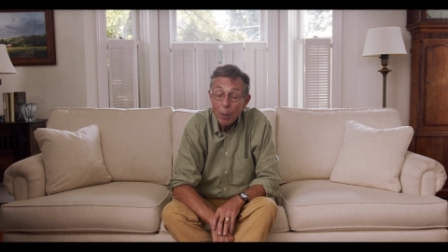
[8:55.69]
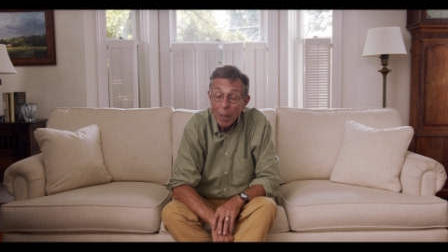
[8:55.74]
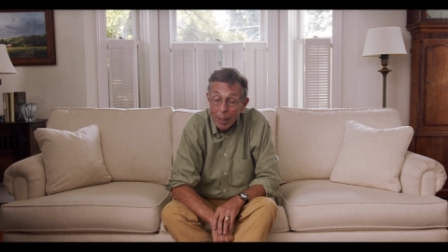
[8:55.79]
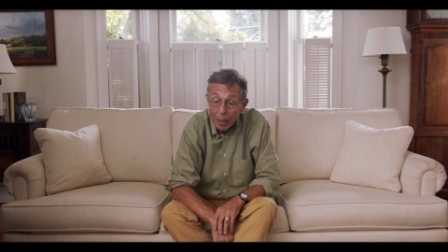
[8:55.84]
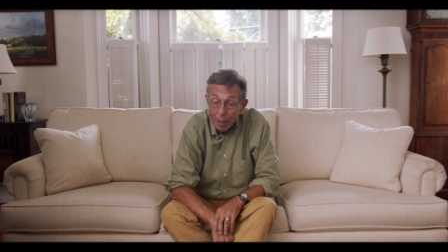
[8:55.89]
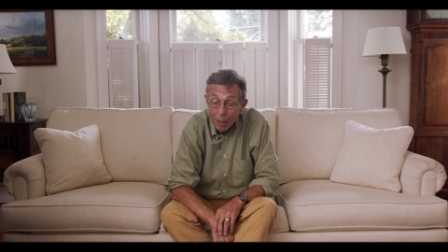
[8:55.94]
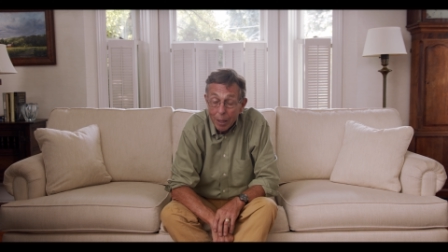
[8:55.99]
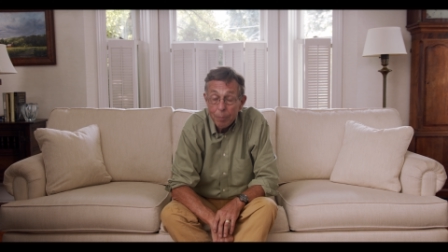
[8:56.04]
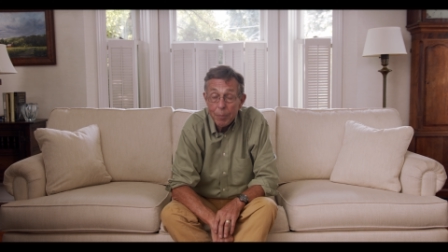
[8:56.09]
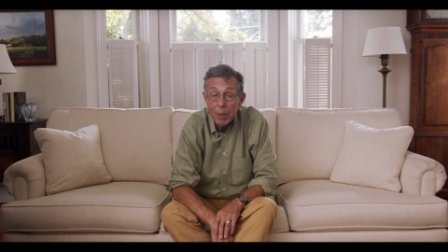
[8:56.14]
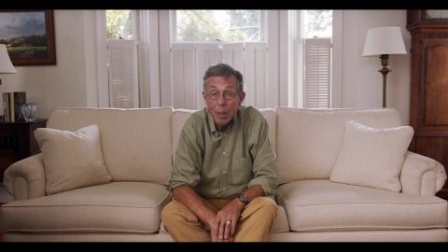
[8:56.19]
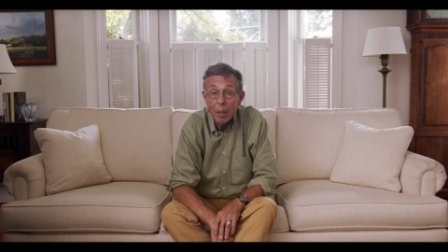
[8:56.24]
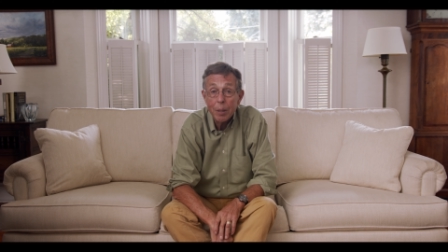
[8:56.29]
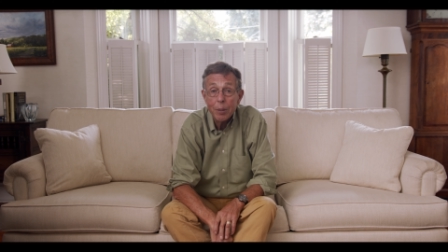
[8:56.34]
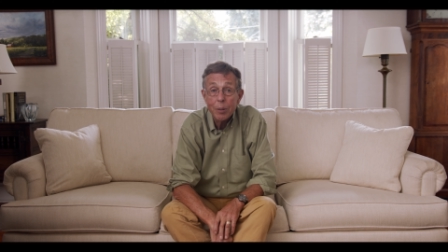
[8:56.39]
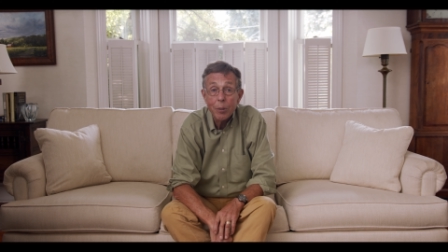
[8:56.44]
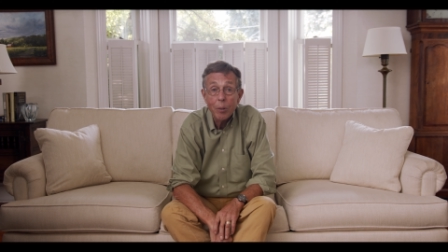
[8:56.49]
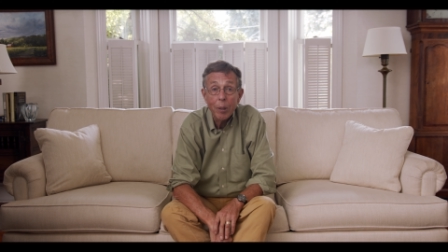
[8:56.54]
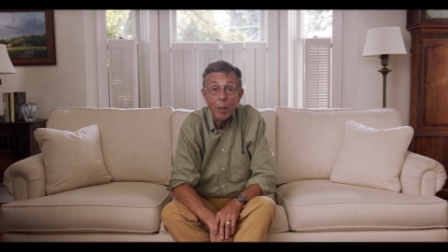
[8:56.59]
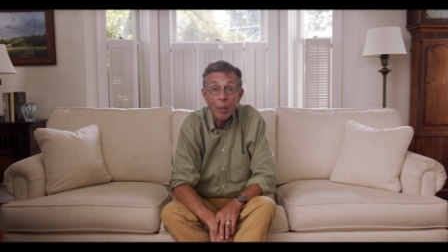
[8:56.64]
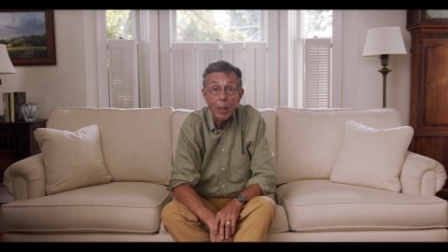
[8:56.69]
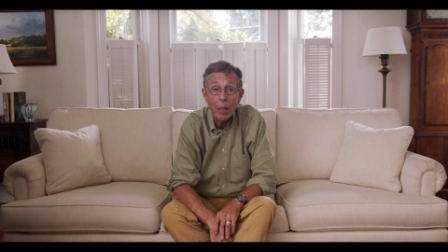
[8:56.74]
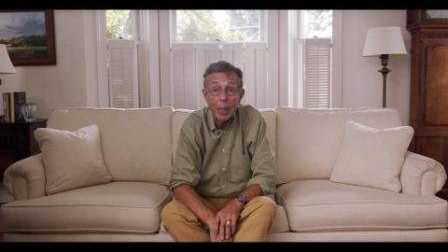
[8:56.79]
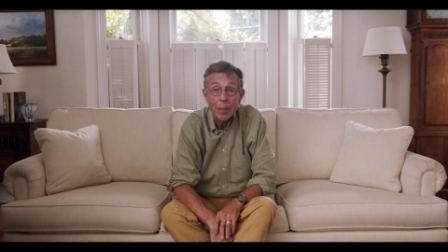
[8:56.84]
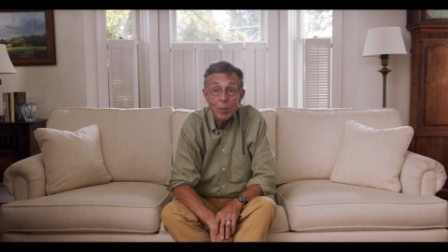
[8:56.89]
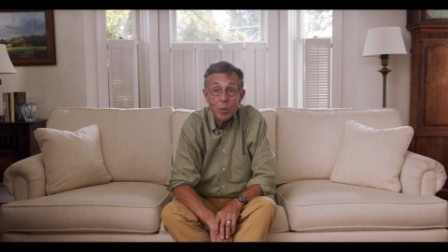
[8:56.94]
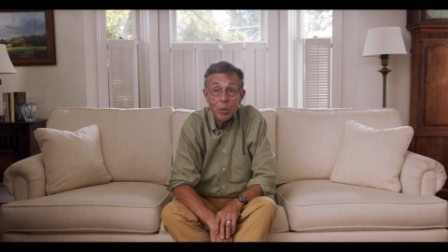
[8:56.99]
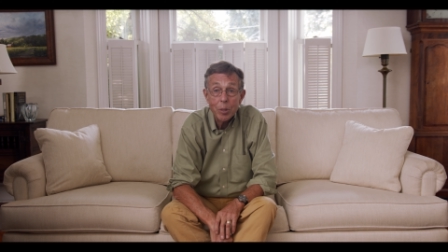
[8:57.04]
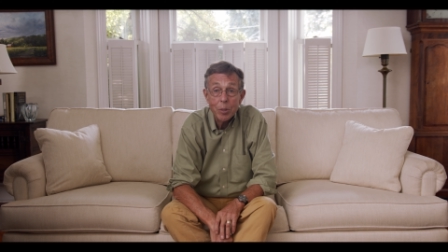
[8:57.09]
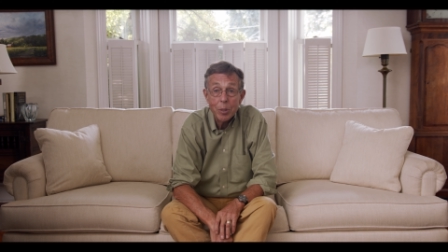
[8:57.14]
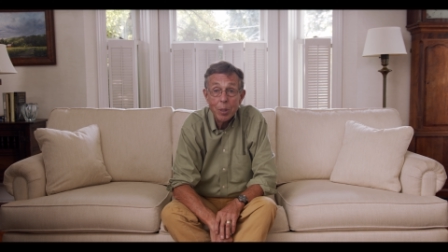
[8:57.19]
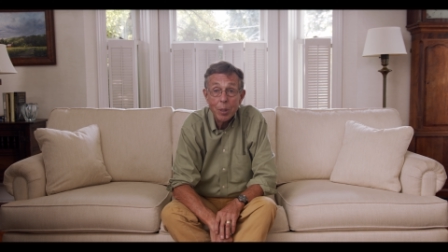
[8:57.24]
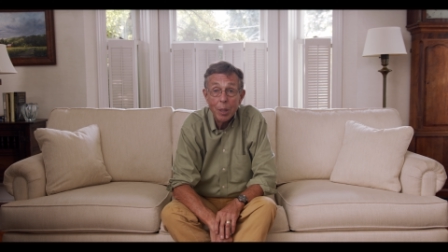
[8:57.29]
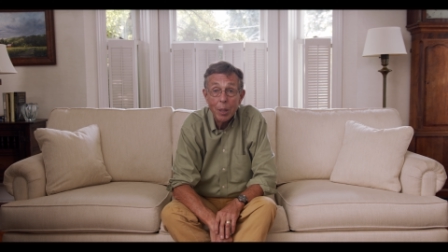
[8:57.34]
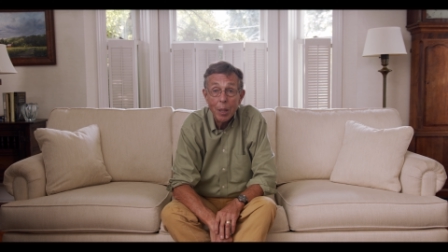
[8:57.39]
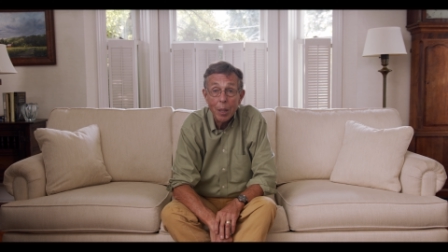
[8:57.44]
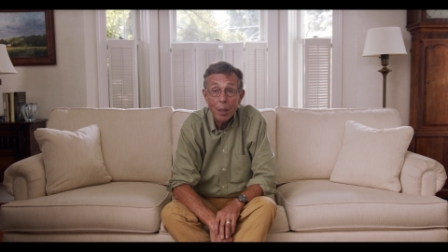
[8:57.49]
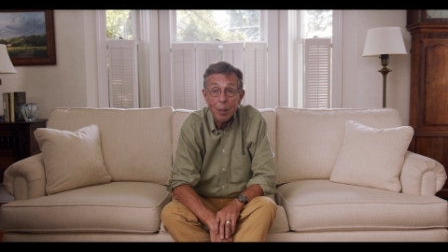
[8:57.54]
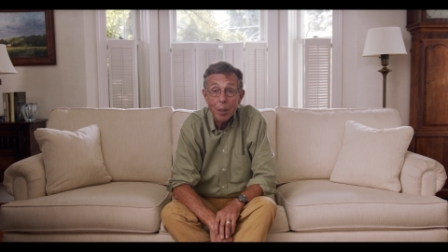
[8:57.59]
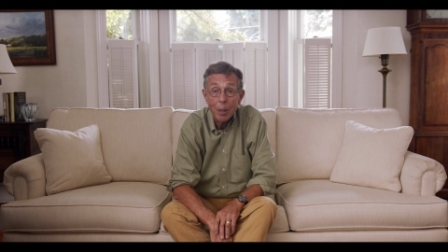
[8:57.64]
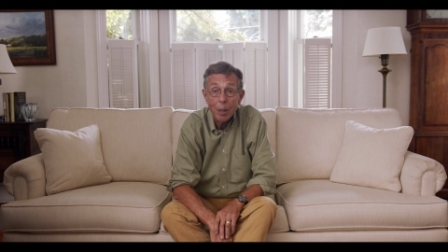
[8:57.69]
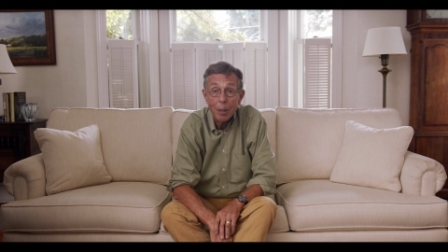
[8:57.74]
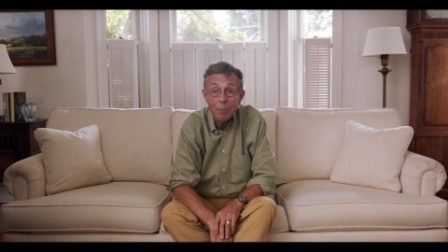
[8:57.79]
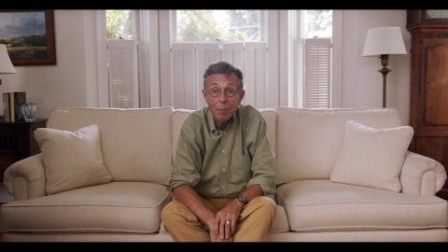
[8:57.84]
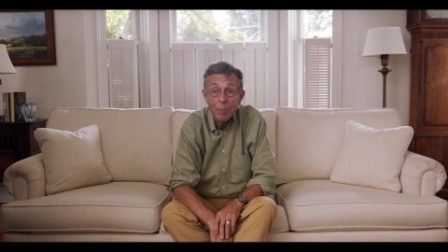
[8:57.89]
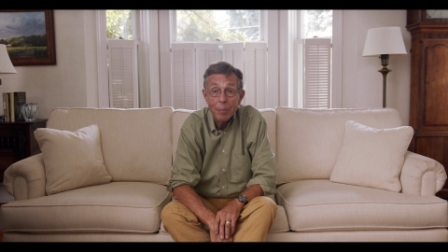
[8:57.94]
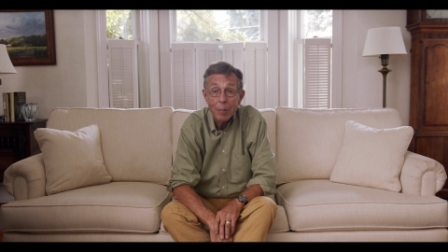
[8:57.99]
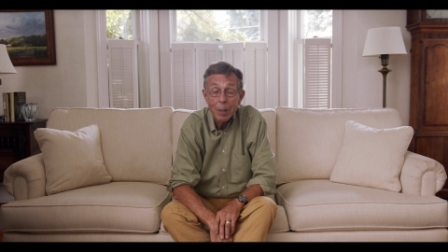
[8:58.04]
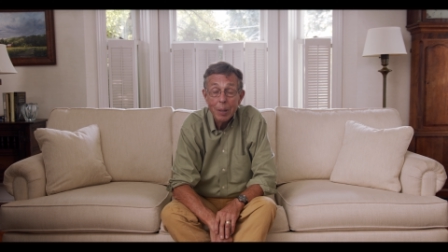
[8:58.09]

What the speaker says: But let me editorialize just at the end here.